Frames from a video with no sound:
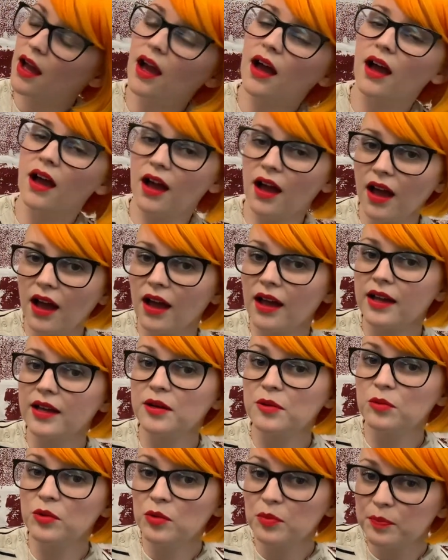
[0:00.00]
I
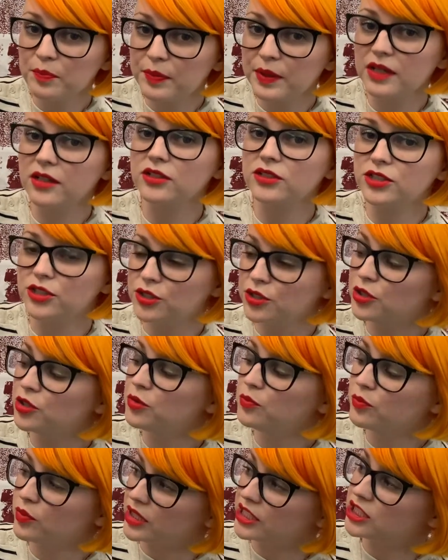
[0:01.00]
will build new
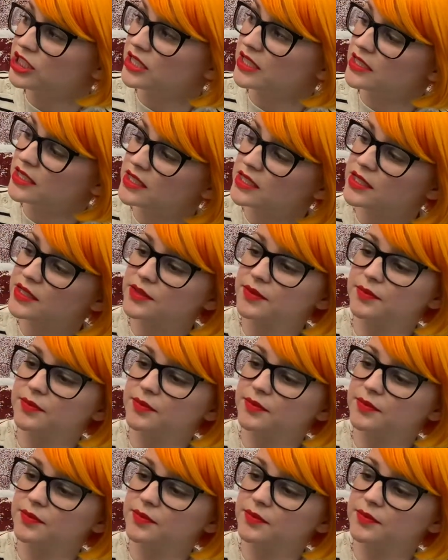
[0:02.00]
bridges